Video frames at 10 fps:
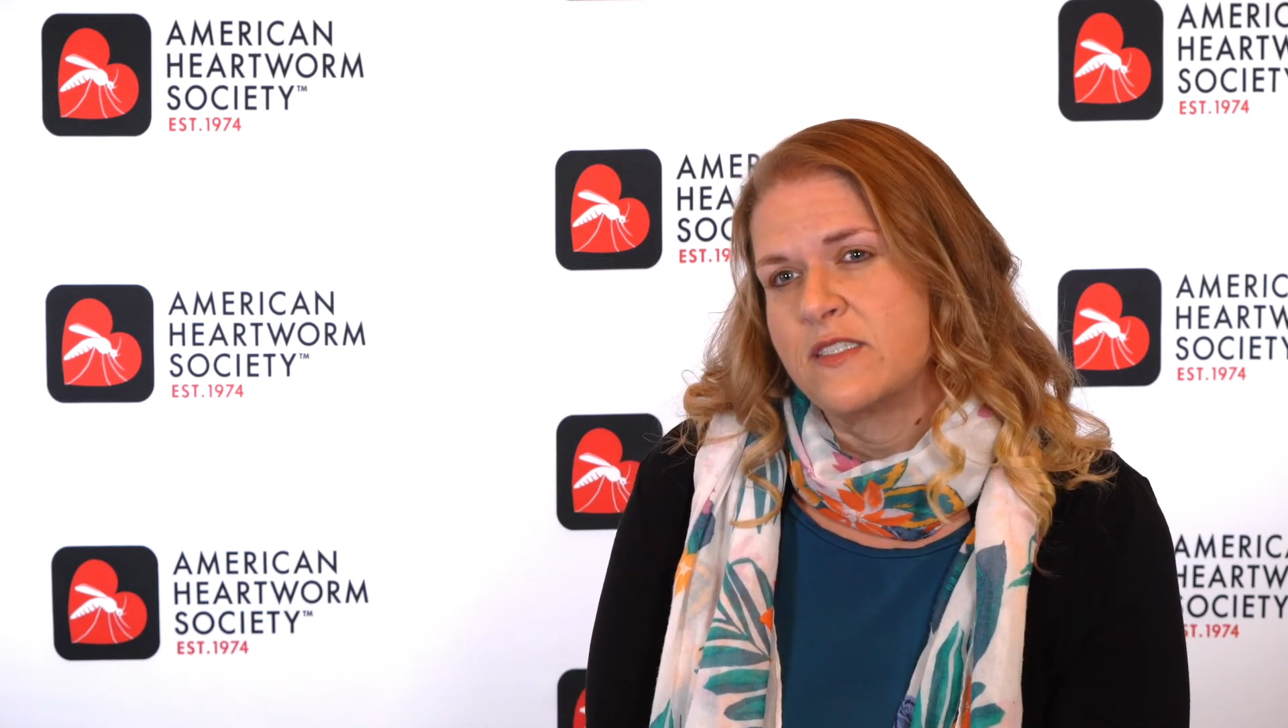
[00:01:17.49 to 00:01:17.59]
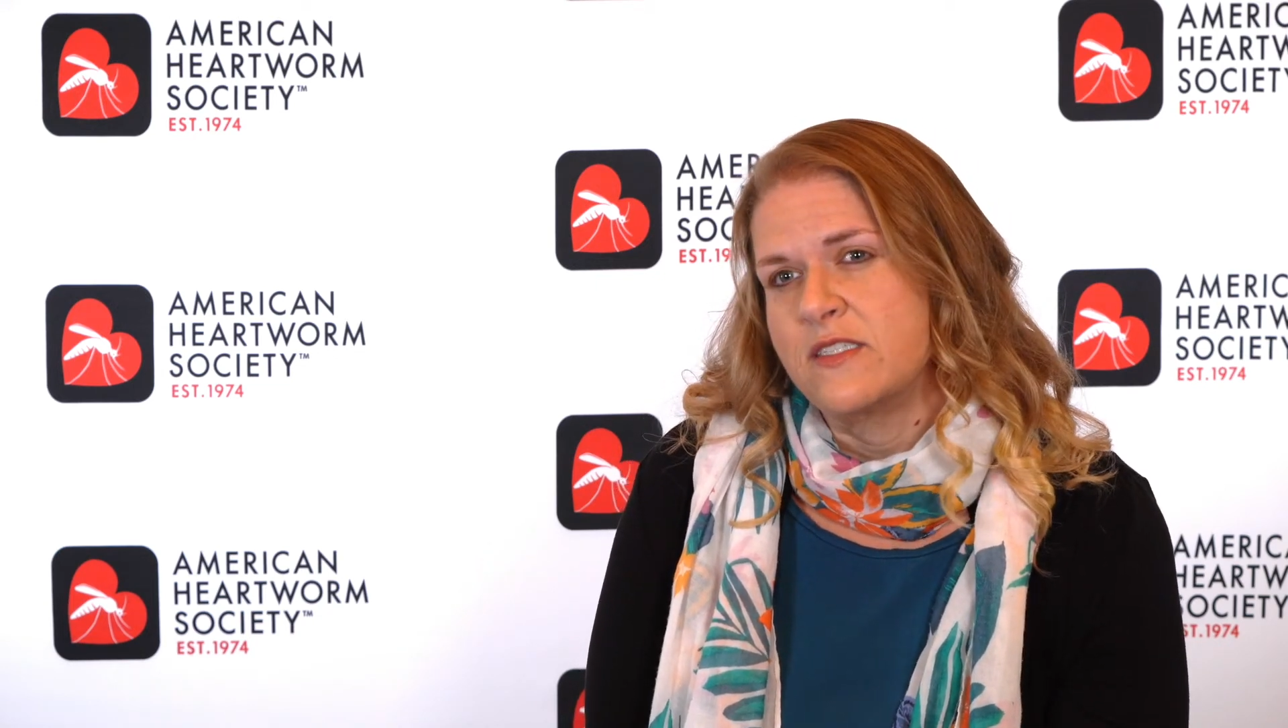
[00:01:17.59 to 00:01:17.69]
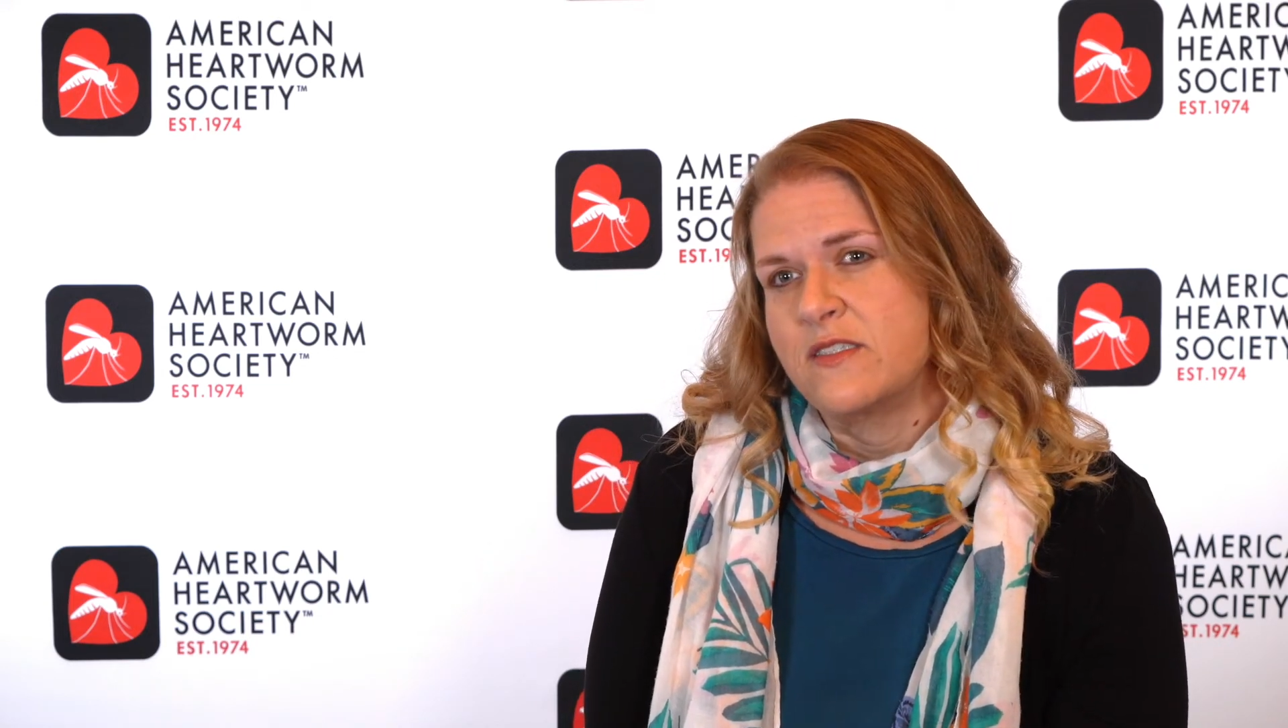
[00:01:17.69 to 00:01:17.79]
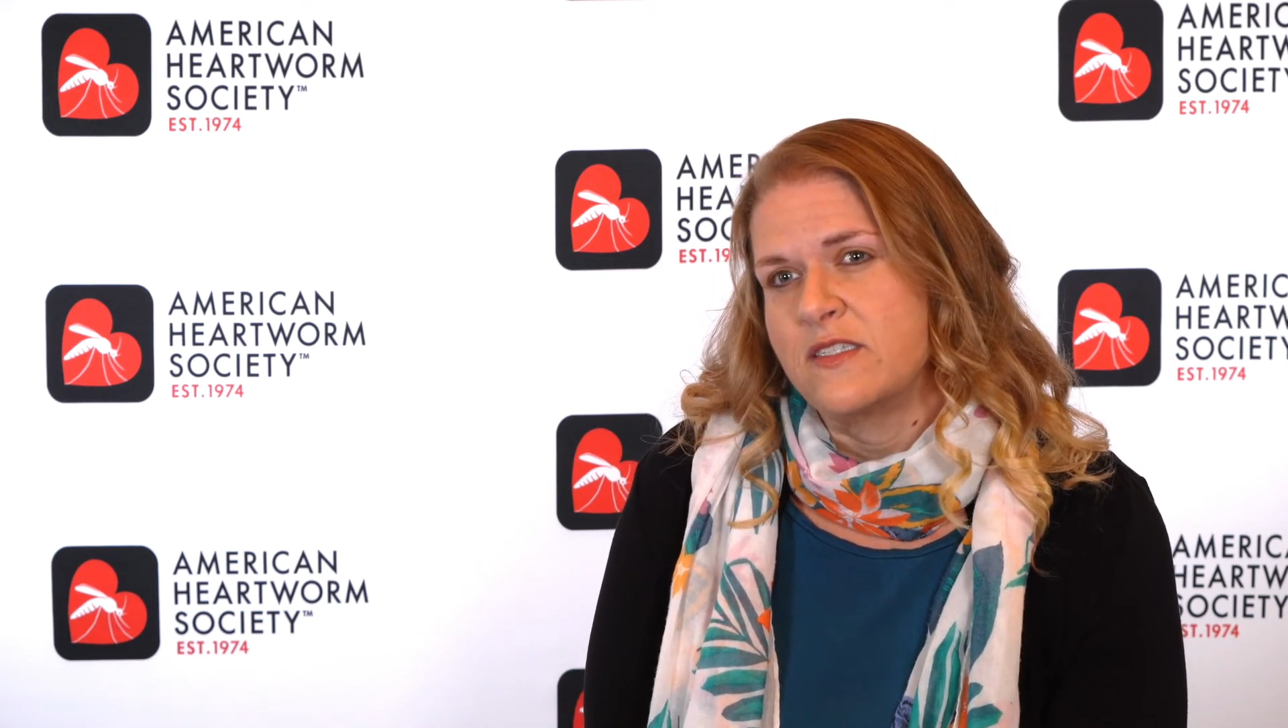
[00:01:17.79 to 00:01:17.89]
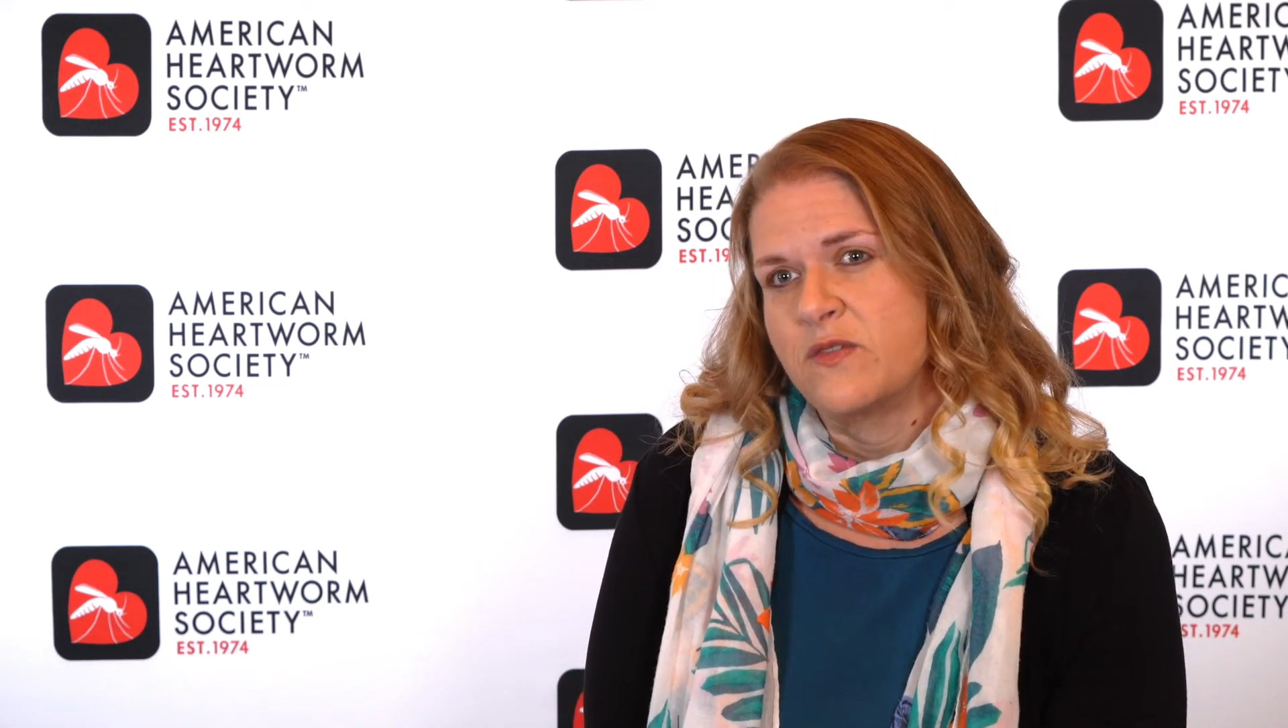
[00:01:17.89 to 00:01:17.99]

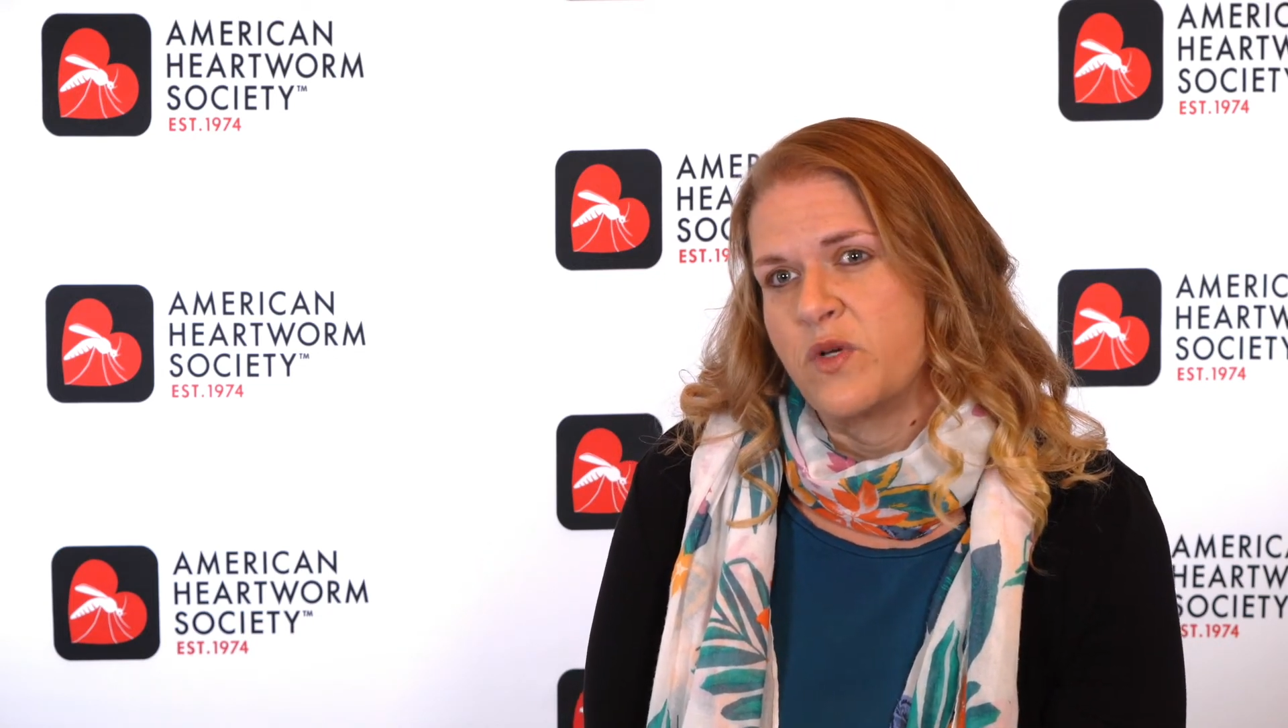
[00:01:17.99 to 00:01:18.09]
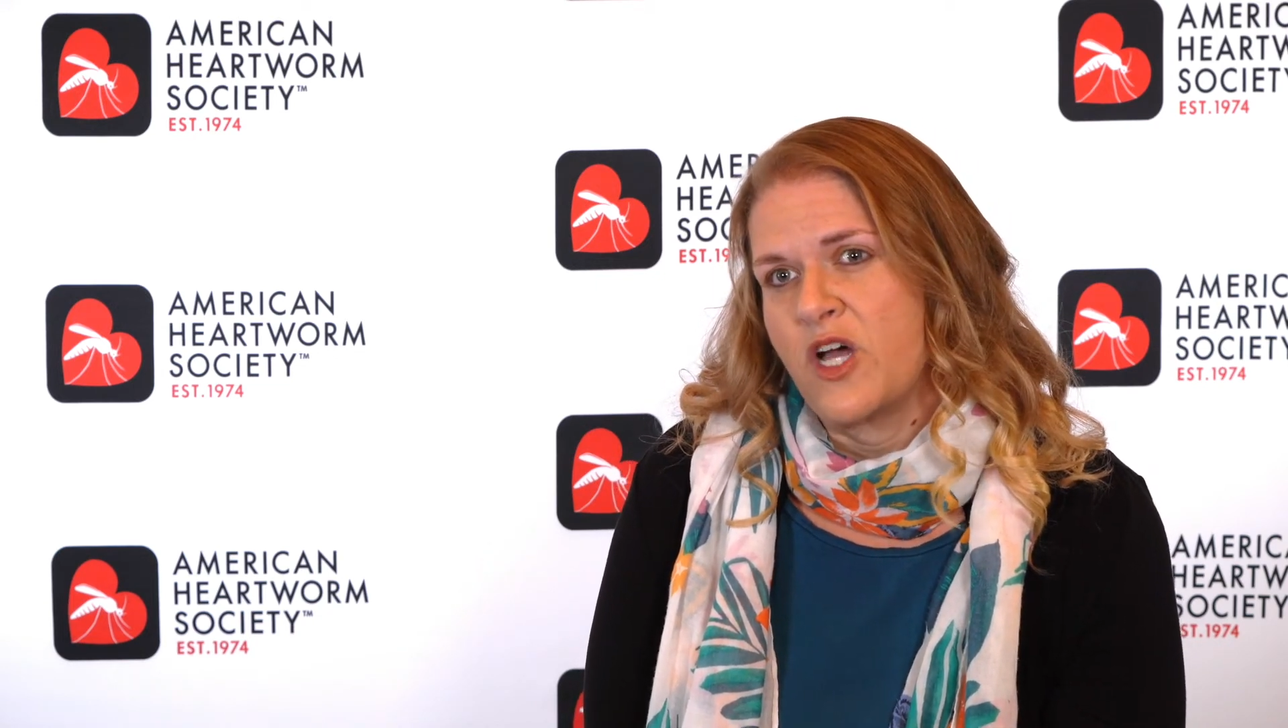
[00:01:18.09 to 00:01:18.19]
consistent with